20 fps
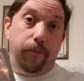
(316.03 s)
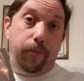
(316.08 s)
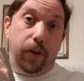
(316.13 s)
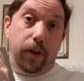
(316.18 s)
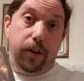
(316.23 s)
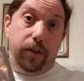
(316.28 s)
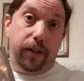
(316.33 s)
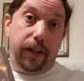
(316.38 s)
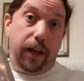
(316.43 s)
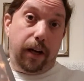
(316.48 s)

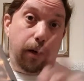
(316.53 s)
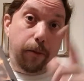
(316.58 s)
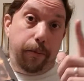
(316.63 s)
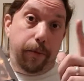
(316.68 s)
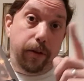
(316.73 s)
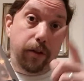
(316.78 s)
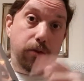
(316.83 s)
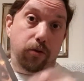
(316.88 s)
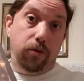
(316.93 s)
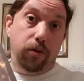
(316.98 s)
is sat up
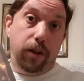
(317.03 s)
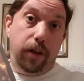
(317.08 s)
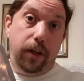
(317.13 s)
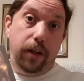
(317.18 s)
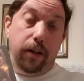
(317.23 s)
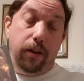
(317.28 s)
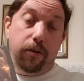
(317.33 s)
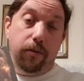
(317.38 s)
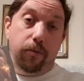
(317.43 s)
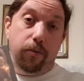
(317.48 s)
in the
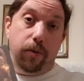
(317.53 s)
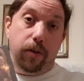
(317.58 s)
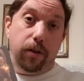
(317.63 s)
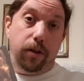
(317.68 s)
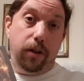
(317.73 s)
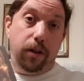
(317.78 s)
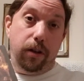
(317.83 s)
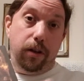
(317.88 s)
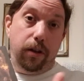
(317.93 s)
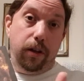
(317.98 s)
tree with
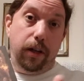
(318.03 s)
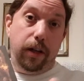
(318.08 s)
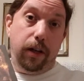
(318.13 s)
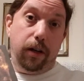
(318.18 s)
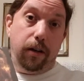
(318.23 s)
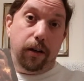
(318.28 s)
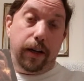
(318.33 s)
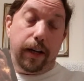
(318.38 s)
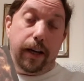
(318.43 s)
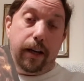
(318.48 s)
the
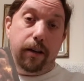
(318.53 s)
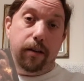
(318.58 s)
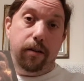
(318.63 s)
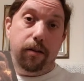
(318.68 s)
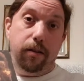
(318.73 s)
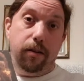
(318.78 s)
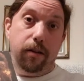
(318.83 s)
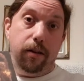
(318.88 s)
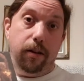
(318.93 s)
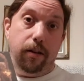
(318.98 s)
young lad.
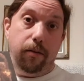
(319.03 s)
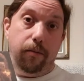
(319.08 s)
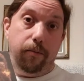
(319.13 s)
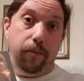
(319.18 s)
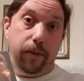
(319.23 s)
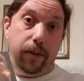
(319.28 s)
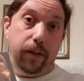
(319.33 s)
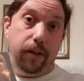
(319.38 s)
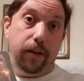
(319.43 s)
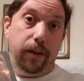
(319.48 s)

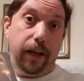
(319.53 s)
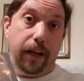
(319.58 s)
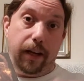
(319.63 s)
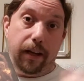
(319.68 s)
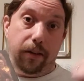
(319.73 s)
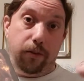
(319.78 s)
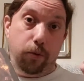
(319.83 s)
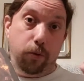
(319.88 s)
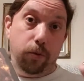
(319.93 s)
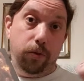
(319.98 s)
That
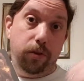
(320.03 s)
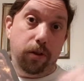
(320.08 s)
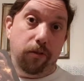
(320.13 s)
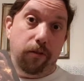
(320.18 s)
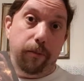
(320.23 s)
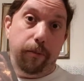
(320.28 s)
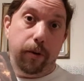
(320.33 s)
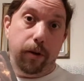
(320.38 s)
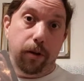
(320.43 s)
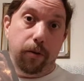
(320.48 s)
is also
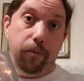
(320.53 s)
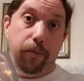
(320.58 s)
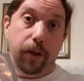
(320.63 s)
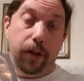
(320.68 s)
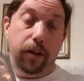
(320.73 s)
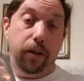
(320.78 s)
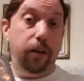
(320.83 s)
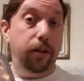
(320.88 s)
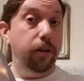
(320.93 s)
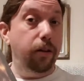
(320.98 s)
in Burnham
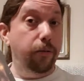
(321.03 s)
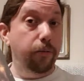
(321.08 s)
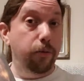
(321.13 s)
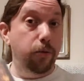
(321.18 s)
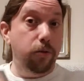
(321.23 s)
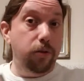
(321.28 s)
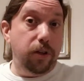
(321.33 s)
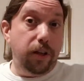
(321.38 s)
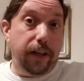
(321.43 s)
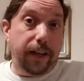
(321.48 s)
Beeches.
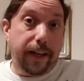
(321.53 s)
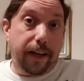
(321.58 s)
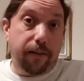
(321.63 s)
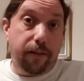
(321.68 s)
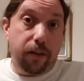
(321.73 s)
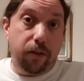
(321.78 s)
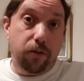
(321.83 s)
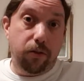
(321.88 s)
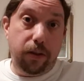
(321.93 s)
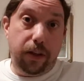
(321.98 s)
Unfortunately now
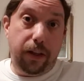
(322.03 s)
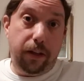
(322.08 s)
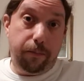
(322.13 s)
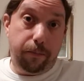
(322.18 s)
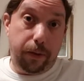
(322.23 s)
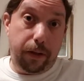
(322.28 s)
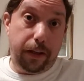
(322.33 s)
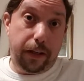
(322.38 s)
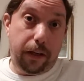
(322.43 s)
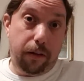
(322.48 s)
that tree is
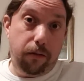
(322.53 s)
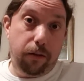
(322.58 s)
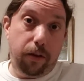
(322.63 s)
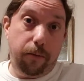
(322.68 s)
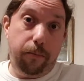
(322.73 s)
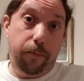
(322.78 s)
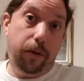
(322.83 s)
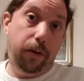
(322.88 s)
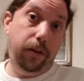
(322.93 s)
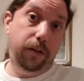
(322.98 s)
being held
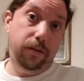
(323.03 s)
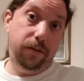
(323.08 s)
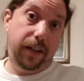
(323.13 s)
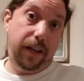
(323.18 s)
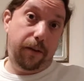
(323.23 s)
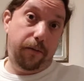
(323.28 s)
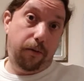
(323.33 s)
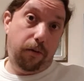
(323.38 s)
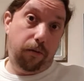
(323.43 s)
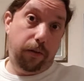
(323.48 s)
up by
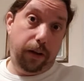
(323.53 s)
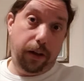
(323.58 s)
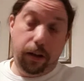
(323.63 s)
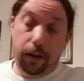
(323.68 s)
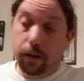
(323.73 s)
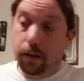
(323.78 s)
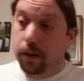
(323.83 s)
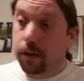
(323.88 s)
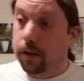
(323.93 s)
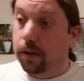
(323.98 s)
scaffolding,
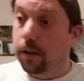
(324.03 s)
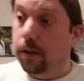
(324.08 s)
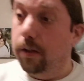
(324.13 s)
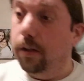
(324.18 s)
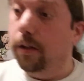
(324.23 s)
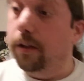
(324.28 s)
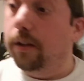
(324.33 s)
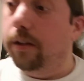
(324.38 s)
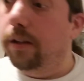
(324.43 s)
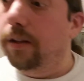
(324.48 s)

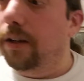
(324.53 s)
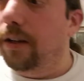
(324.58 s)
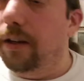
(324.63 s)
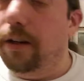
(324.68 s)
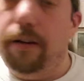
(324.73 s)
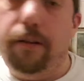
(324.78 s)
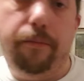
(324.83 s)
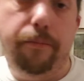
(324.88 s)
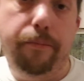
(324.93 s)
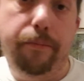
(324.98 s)

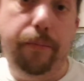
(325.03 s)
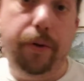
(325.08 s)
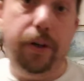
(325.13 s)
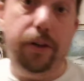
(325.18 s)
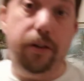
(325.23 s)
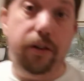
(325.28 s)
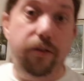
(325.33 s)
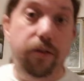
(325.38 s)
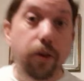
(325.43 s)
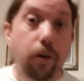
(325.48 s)

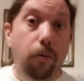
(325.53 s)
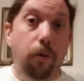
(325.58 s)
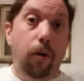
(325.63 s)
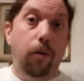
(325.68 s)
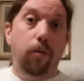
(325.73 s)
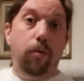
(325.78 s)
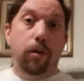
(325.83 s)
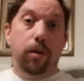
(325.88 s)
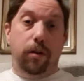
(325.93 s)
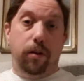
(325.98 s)
because it's so
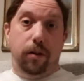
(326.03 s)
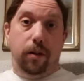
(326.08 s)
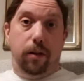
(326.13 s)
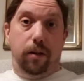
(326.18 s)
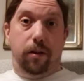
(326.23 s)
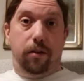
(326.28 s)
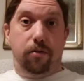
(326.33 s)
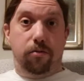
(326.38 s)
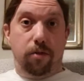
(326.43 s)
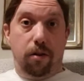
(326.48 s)
old
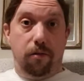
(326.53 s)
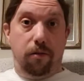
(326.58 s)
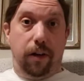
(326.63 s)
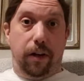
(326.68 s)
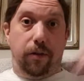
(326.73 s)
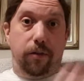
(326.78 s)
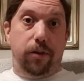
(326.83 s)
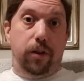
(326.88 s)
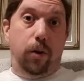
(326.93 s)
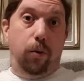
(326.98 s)
and it's grown
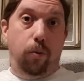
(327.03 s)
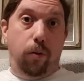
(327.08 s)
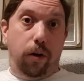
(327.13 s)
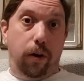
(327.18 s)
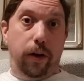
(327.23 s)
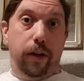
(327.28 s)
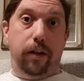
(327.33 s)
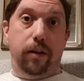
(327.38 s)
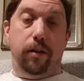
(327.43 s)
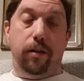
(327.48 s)
out so
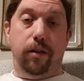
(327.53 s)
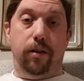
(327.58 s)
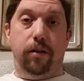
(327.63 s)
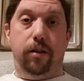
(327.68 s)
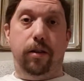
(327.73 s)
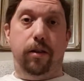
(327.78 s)
wide that